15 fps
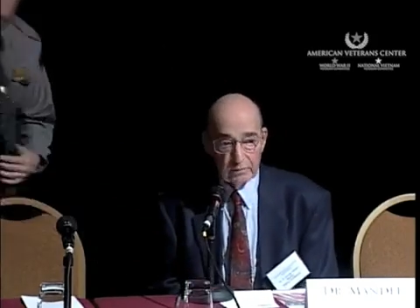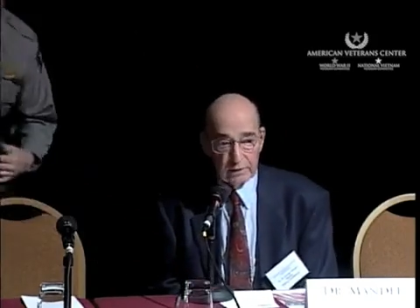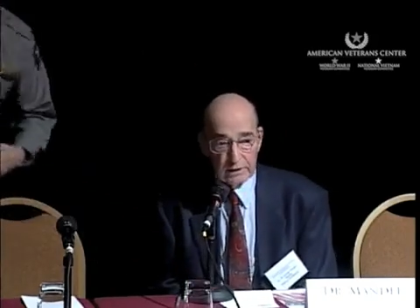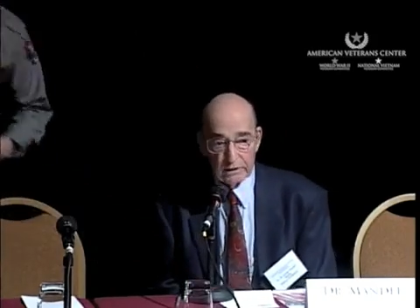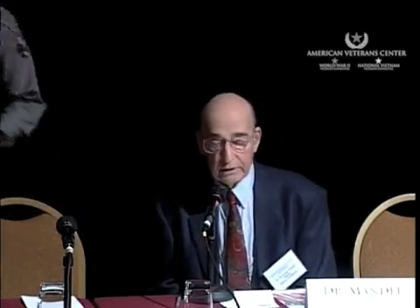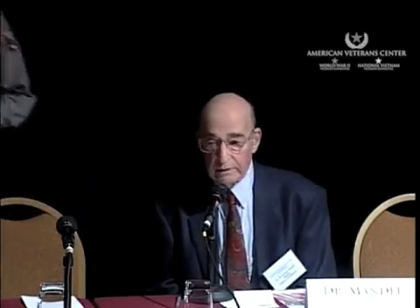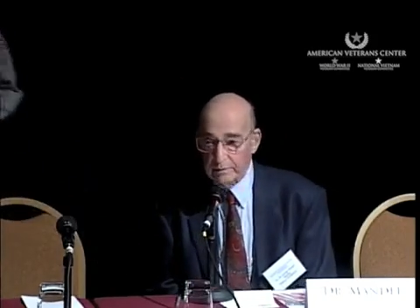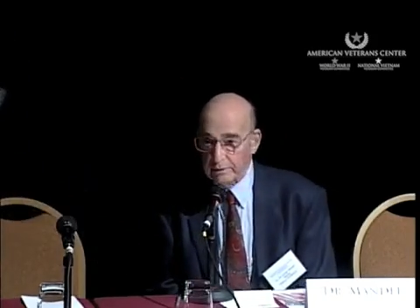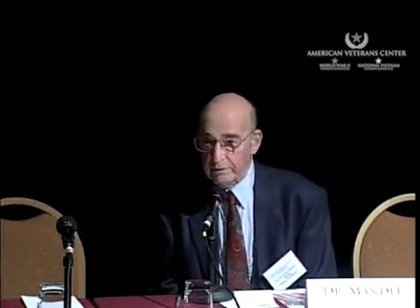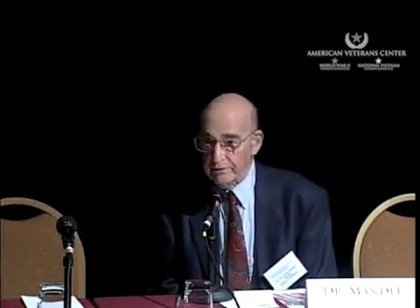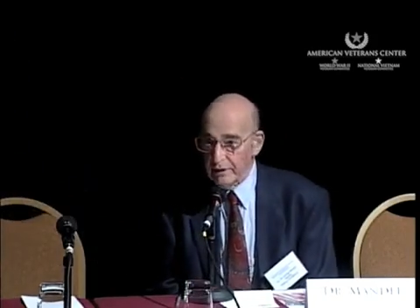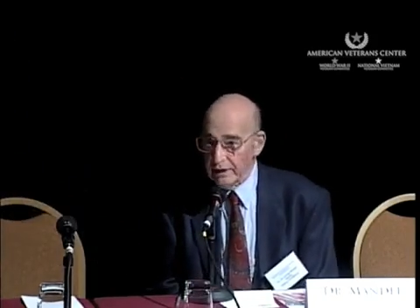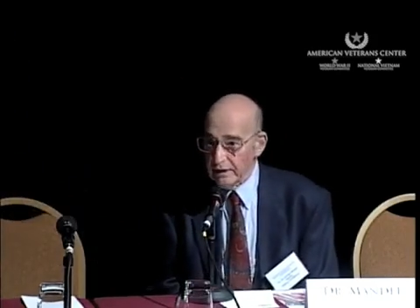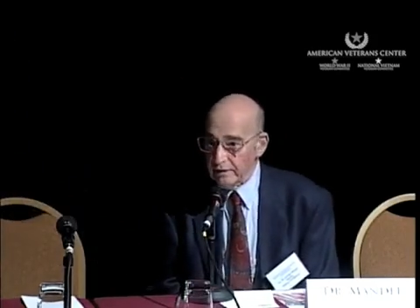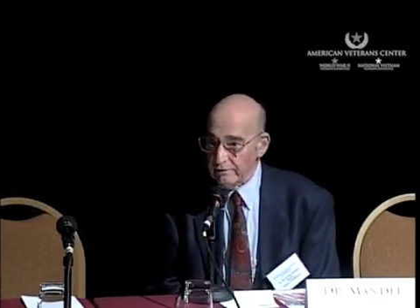because he was
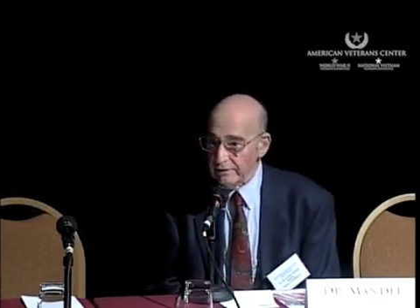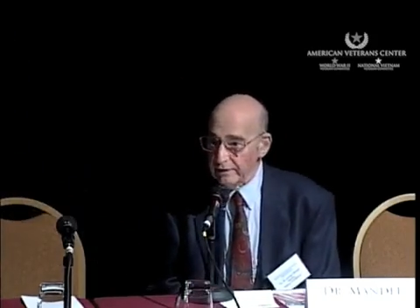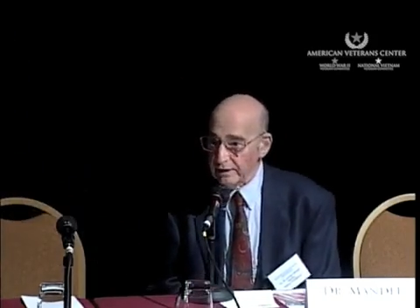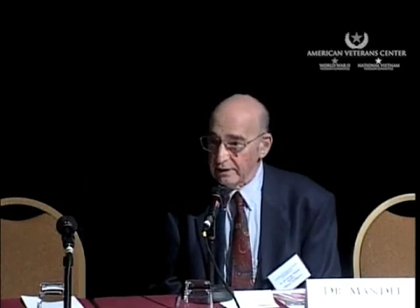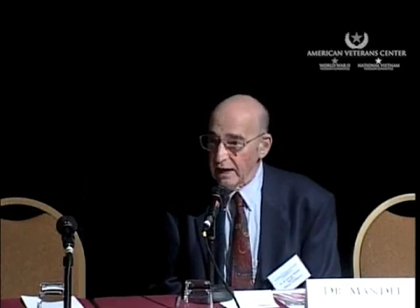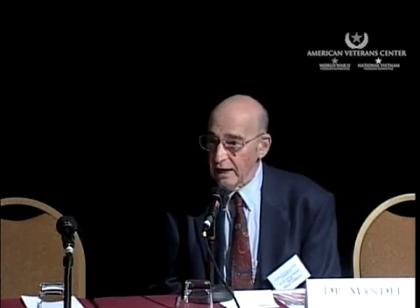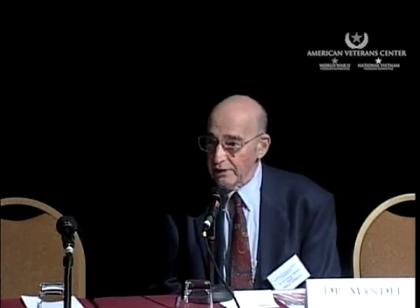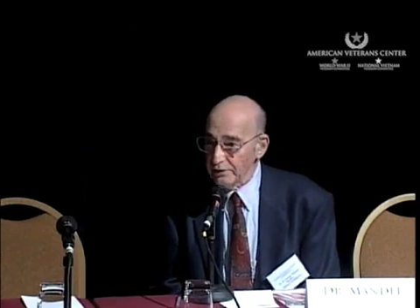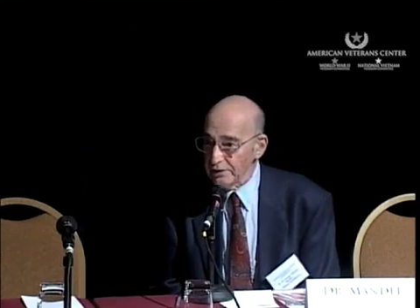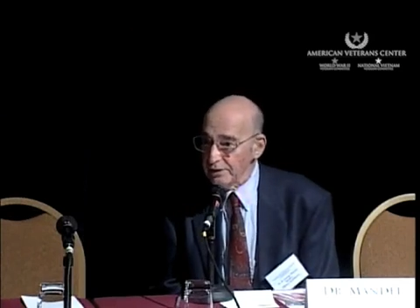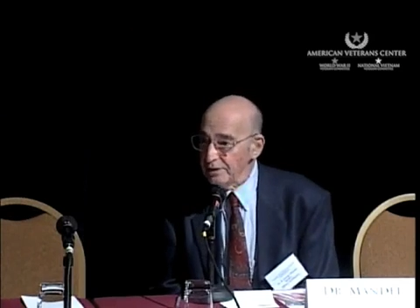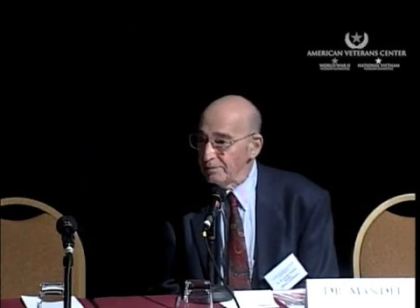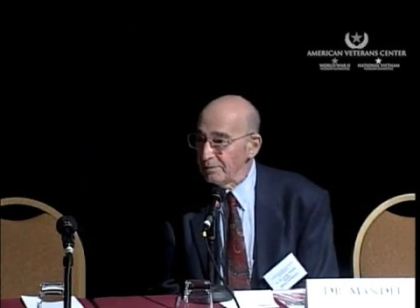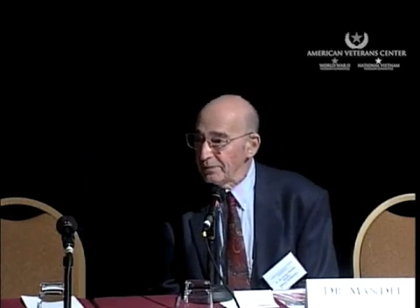fighting for the Kaiser.